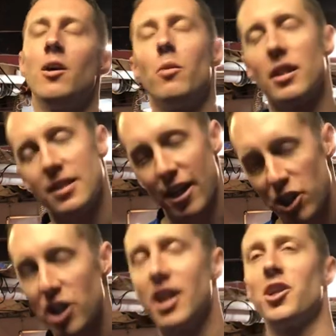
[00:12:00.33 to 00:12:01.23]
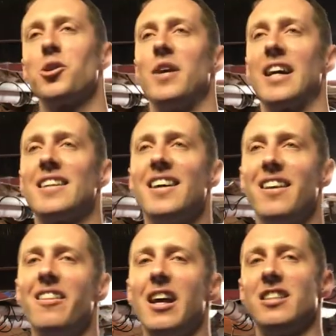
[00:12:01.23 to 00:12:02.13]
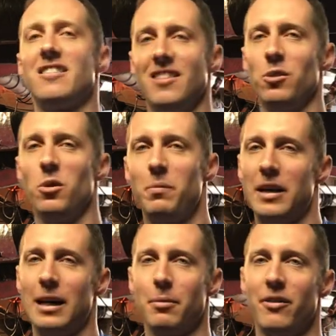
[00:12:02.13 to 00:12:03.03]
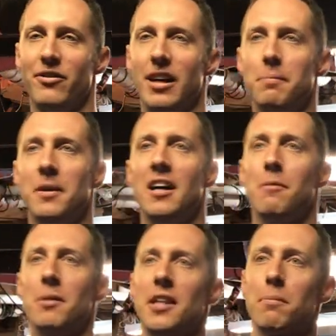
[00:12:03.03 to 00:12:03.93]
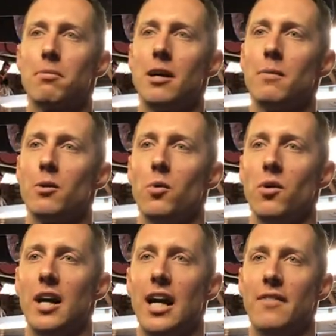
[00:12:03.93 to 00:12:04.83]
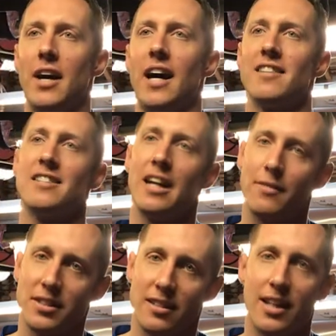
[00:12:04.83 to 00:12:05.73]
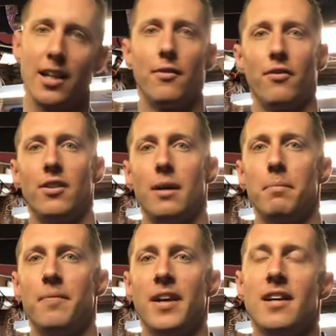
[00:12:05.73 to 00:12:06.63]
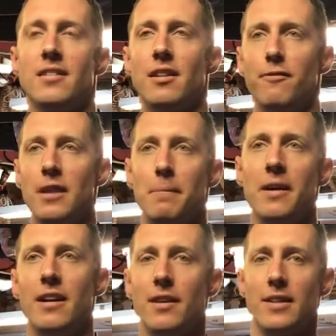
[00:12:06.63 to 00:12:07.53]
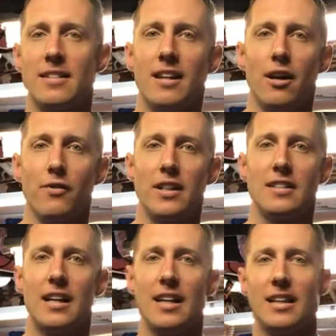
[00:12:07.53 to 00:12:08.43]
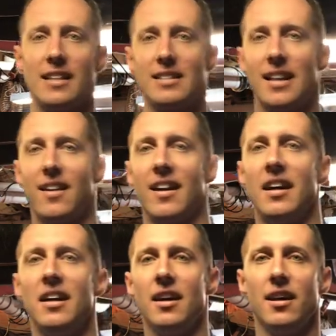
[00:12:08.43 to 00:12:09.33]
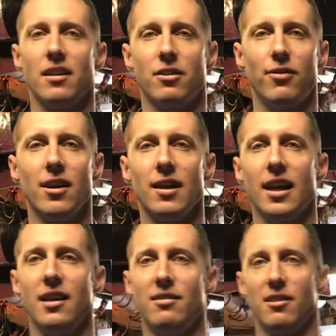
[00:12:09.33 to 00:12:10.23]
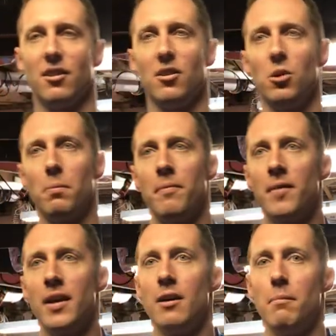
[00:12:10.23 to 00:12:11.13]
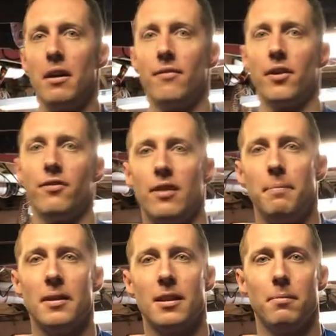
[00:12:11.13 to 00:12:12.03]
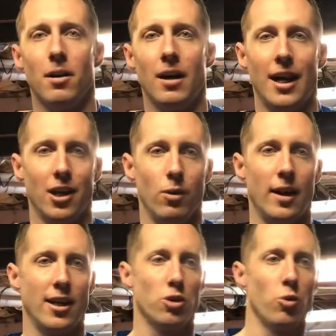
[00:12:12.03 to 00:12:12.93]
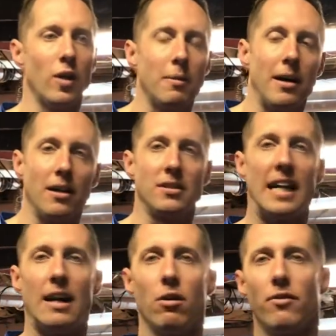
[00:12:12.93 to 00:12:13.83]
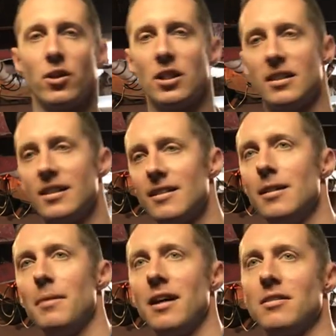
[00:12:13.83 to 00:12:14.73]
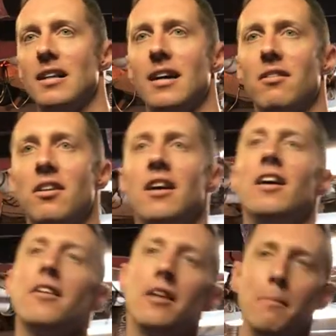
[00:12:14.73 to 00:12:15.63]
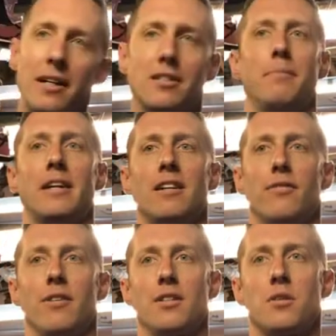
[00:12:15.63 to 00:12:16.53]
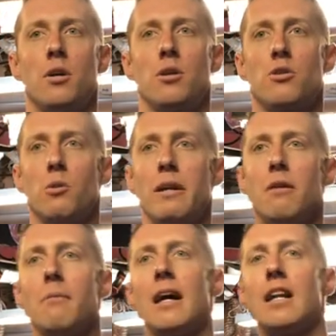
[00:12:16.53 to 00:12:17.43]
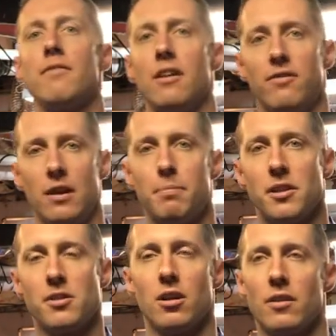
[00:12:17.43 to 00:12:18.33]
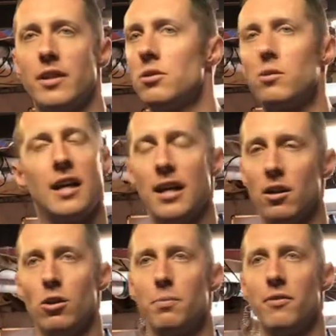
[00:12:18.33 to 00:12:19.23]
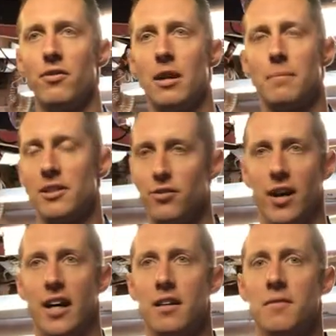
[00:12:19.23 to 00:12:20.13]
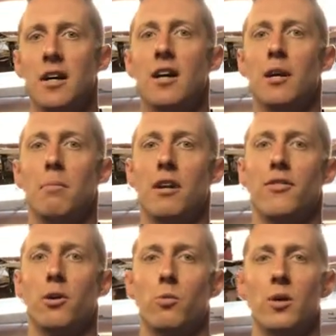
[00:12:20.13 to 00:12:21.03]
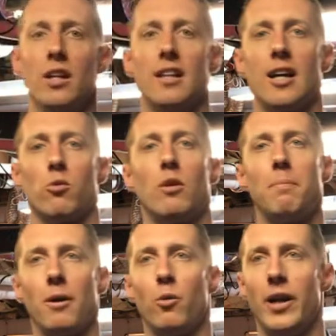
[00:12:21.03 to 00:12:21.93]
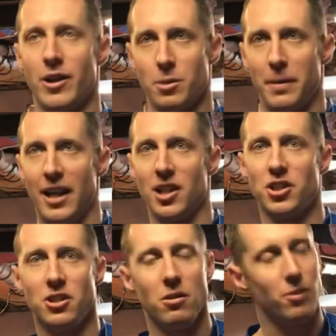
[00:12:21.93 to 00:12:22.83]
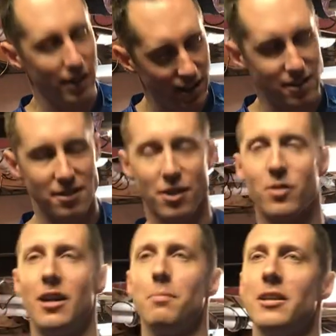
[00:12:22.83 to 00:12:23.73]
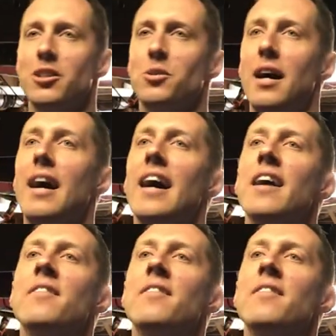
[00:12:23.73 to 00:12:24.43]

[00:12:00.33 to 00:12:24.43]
Well, that's actually incorrect. They still will be able to flip, but they probably won't have as devastating of a flip. See, the flip in and of itself is not that scary, and it's fairly easy to loop. But if they're flipping the ball at you at 20 miles an hour versus 60 miles an hour, that makes a big difference. So we don't mind if they flip the serve. It's okay to loop the flip, that's fine. But if they're really like ripping winners past you, okay, this is incredibly too high.